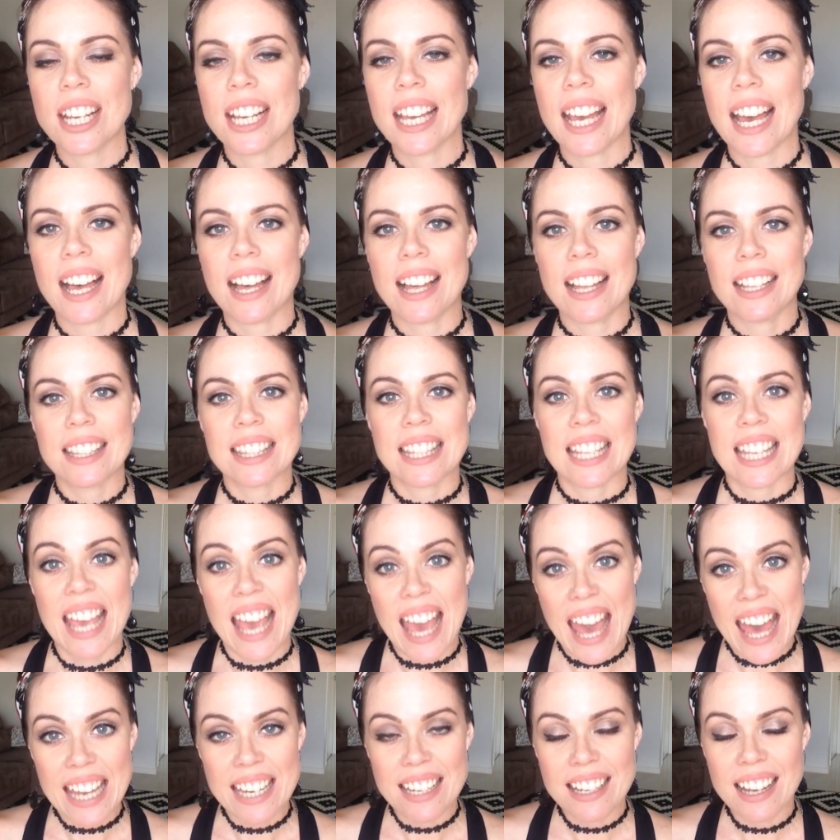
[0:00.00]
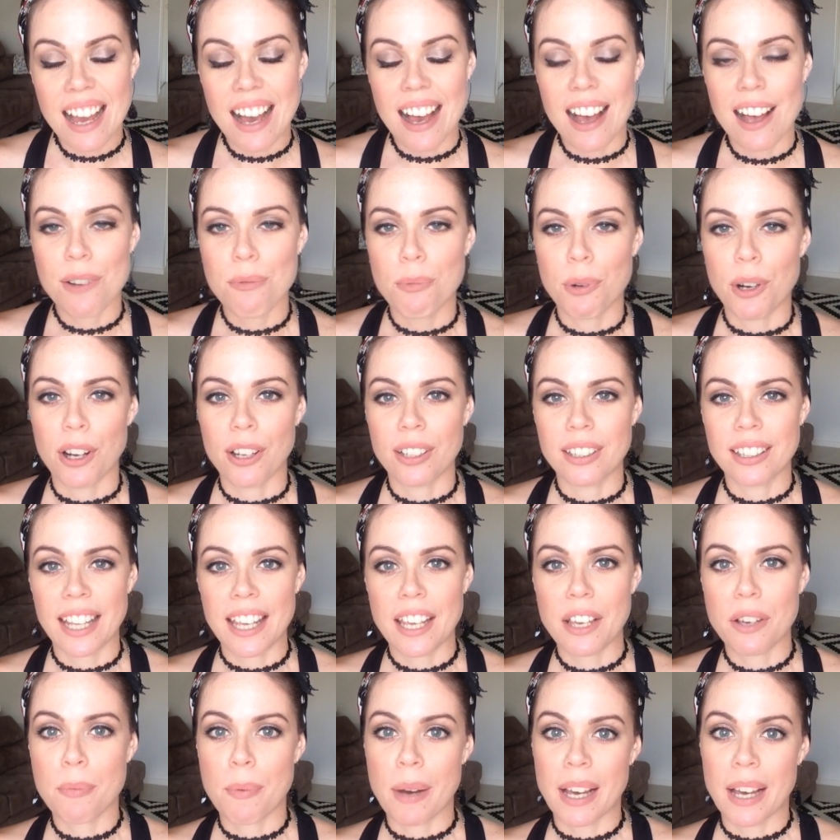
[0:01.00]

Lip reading: check out the end card where I'll link